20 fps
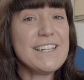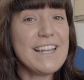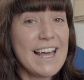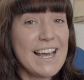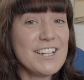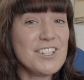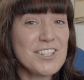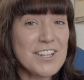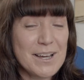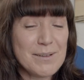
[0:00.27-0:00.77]

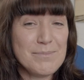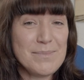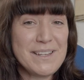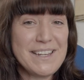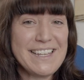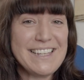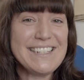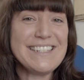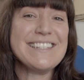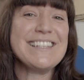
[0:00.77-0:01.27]
large
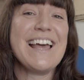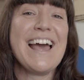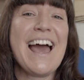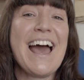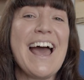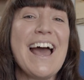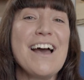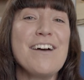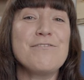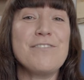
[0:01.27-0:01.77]
companies
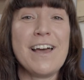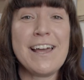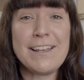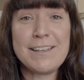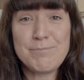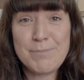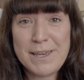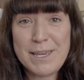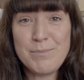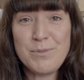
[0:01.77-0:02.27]
have a
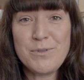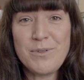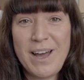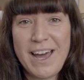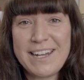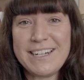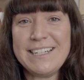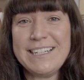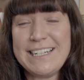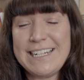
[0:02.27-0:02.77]
people
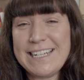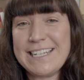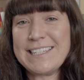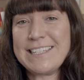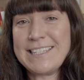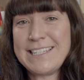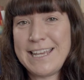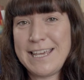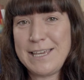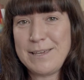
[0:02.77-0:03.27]

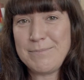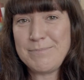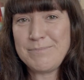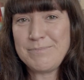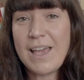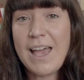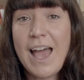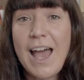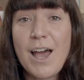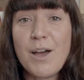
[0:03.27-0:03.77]
analytics team,
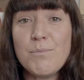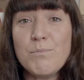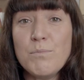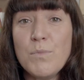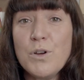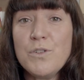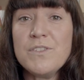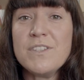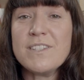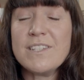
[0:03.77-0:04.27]
and
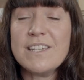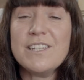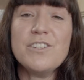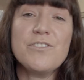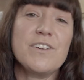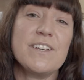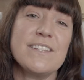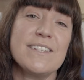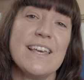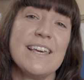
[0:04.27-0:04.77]
most senior
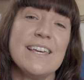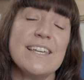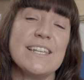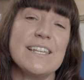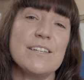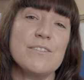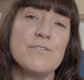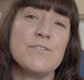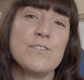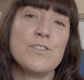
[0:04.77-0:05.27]

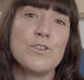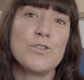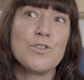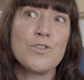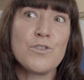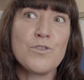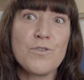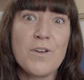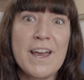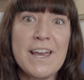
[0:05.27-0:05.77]
executives
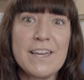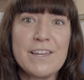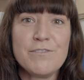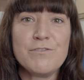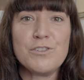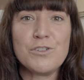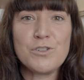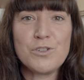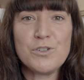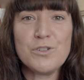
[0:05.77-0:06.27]
crave
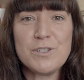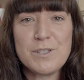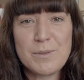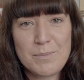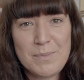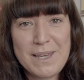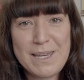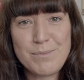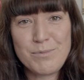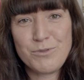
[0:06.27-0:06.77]
good
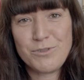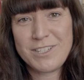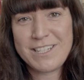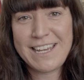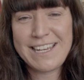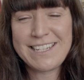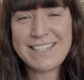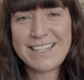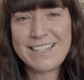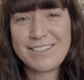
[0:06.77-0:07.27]
people
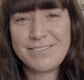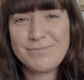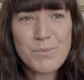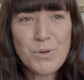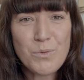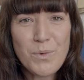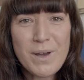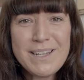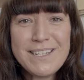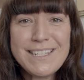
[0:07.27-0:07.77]
data.
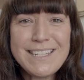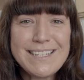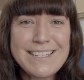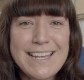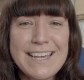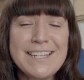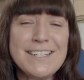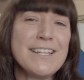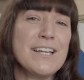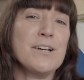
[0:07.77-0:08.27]
But when did
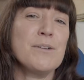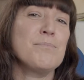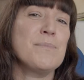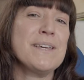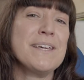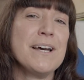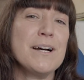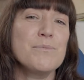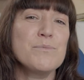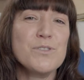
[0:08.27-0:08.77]
data
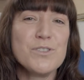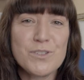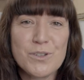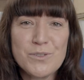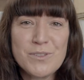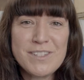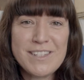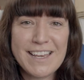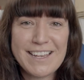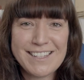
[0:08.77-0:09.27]
become so
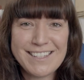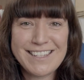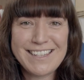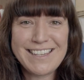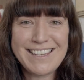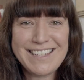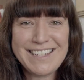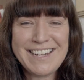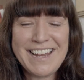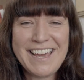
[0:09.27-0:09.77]
sexy
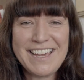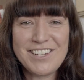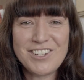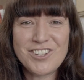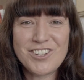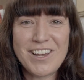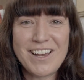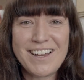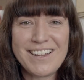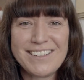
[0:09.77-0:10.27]
in
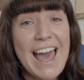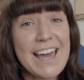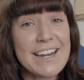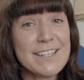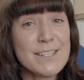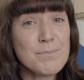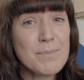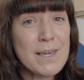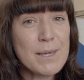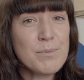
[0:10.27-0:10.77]
HR? And
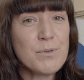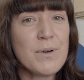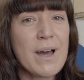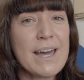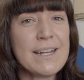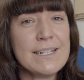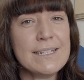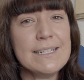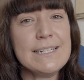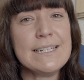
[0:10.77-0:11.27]
is people
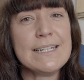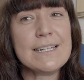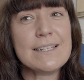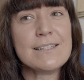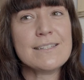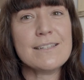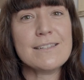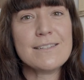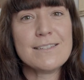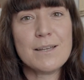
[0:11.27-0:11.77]

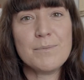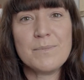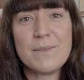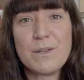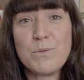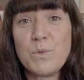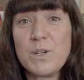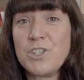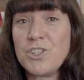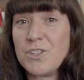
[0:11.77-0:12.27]
analytics
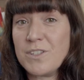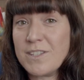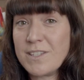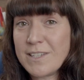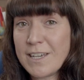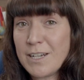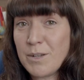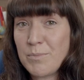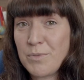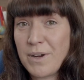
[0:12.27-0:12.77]
something we should
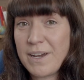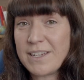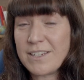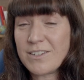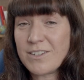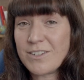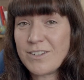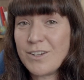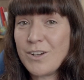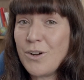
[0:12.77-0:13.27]

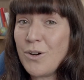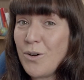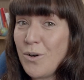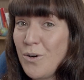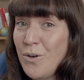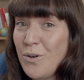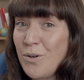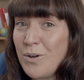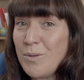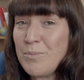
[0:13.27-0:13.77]
celebrate
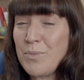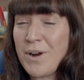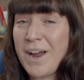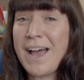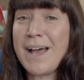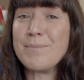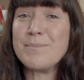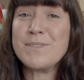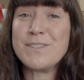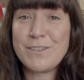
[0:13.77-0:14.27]
or
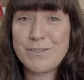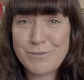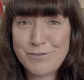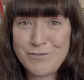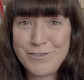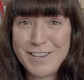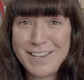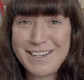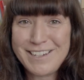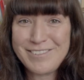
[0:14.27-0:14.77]
perhaps
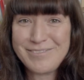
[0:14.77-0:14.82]
fear?